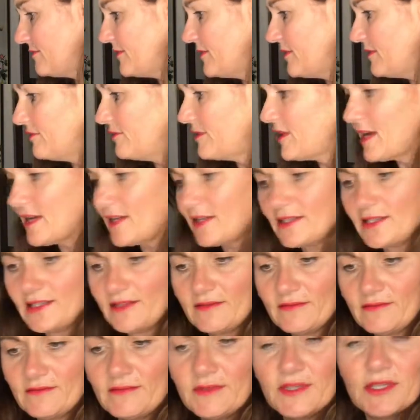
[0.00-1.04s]
in fact,
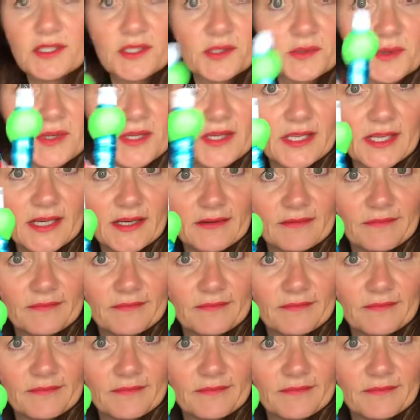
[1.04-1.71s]
there's one there.